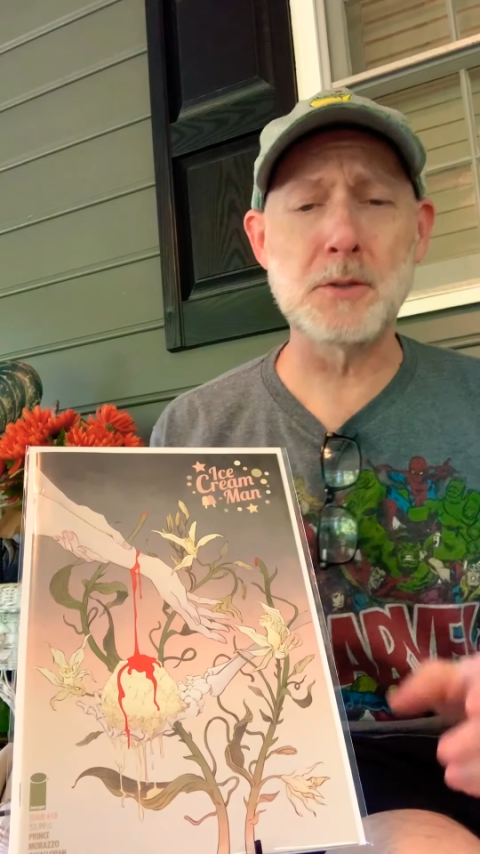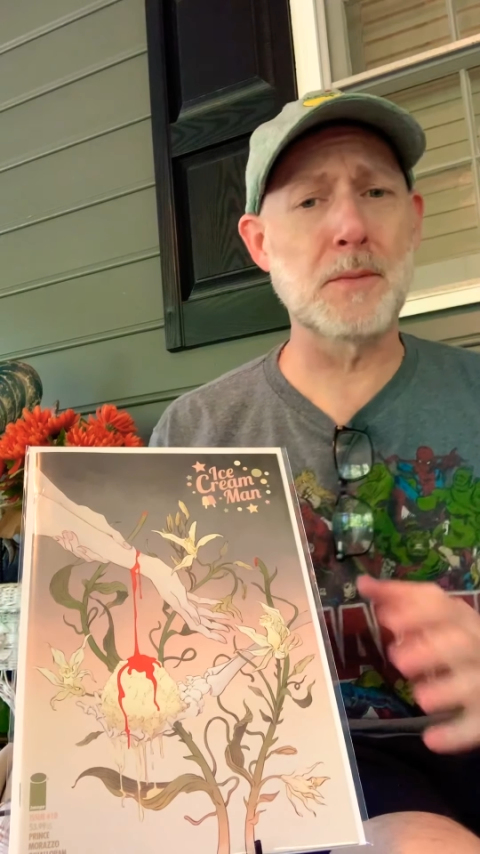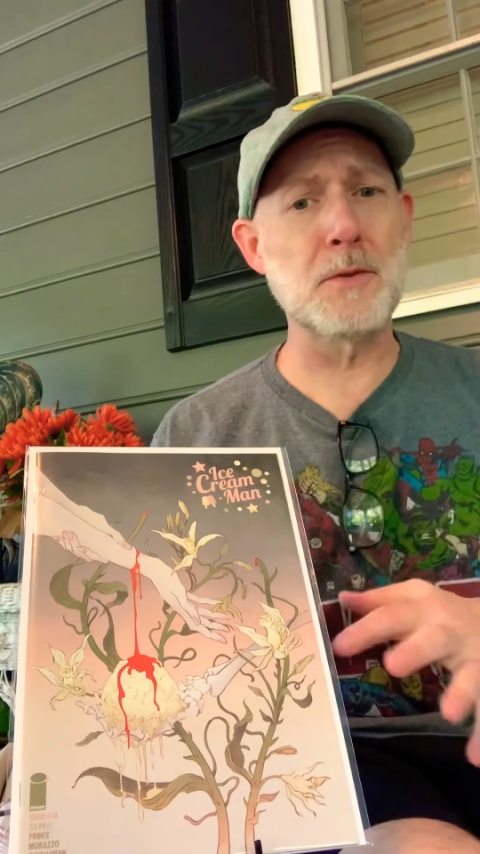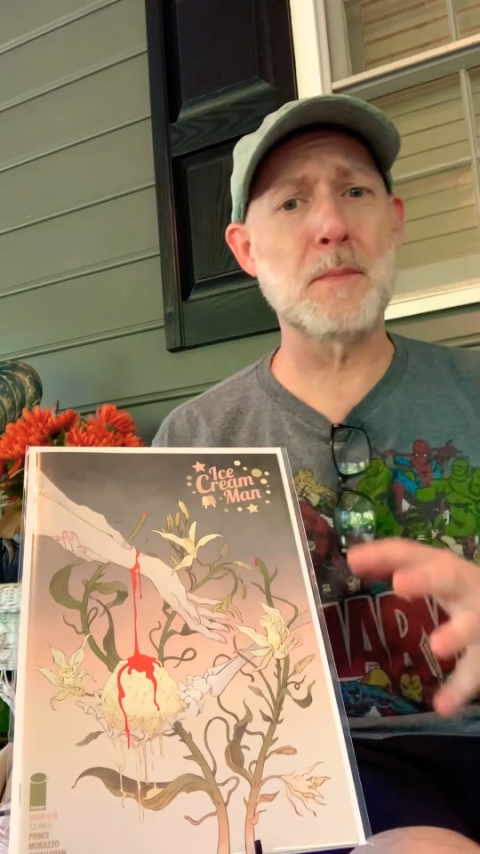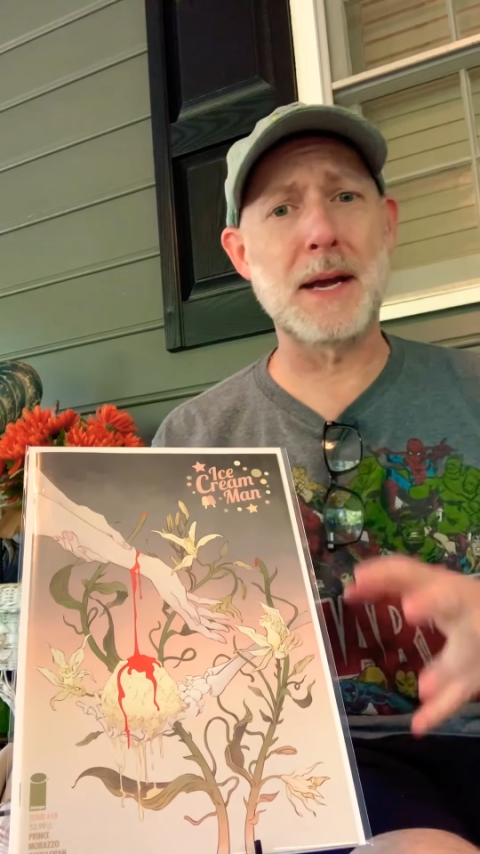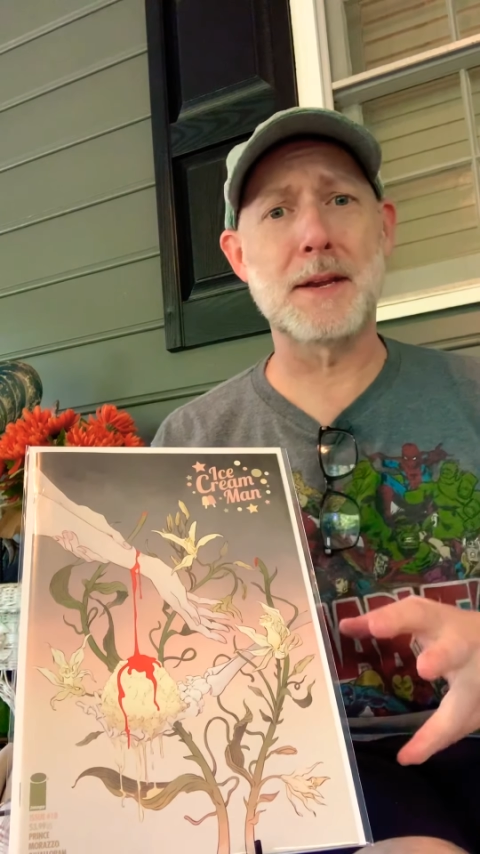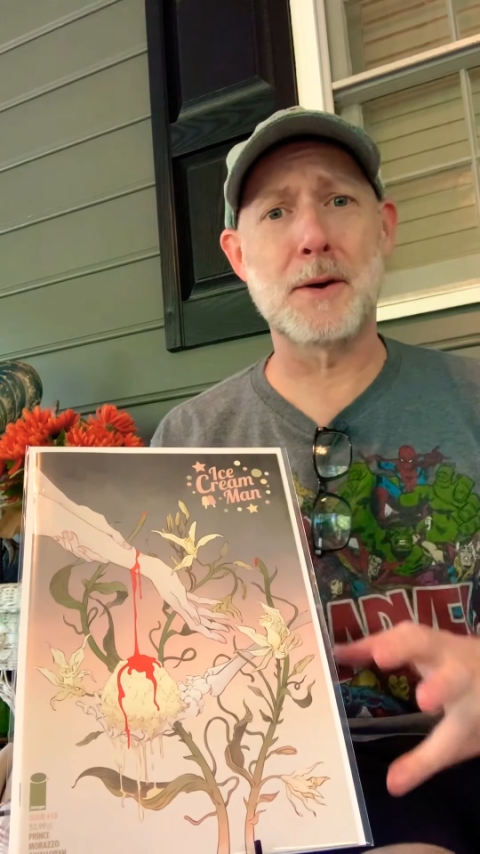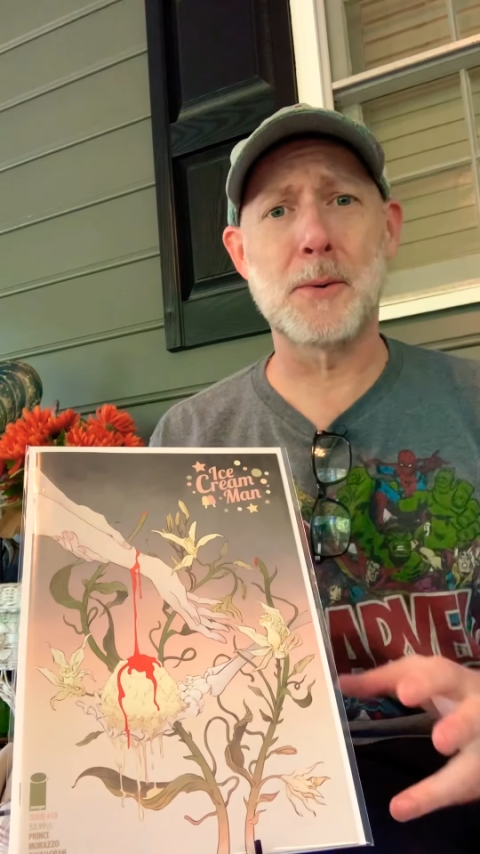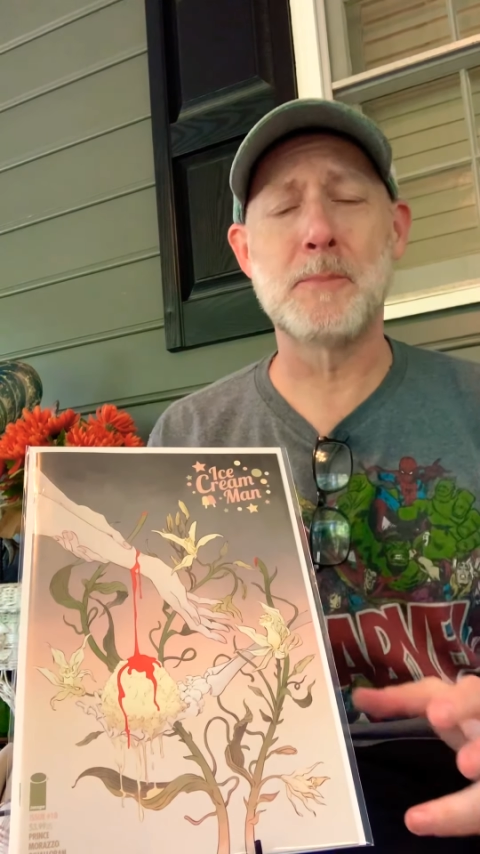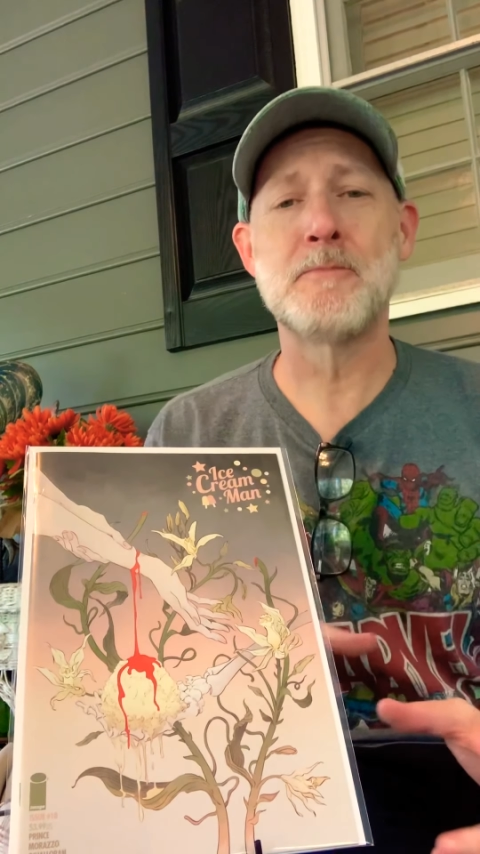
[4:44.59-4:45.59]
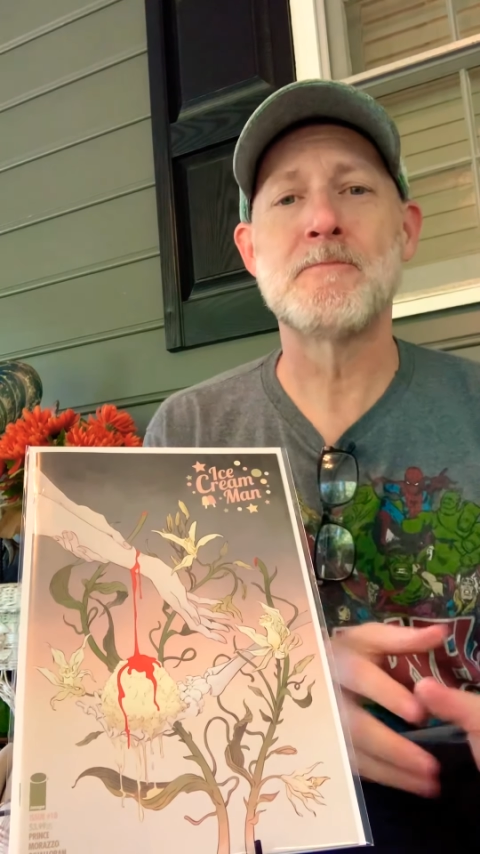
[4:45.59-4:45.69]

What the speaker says: some of you might know